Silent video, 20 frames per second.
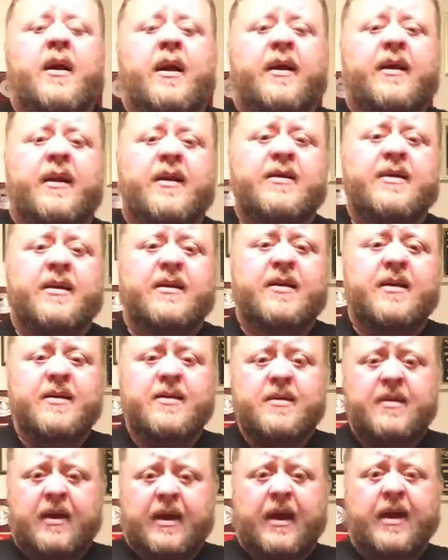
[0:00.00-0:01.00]
And they say
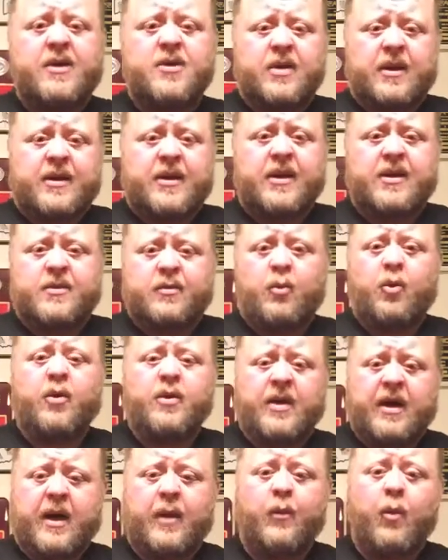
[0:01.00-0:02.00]
this actually kicks more
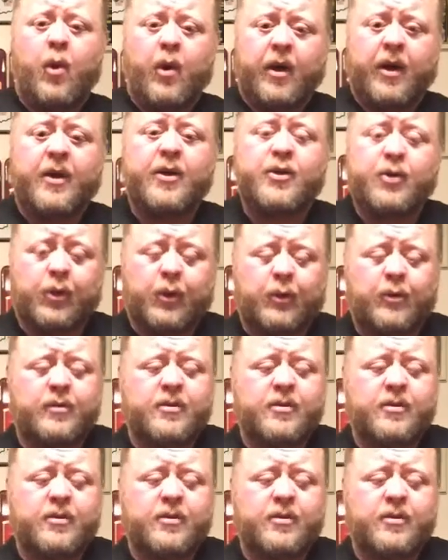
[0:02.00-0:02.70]
than I want it to.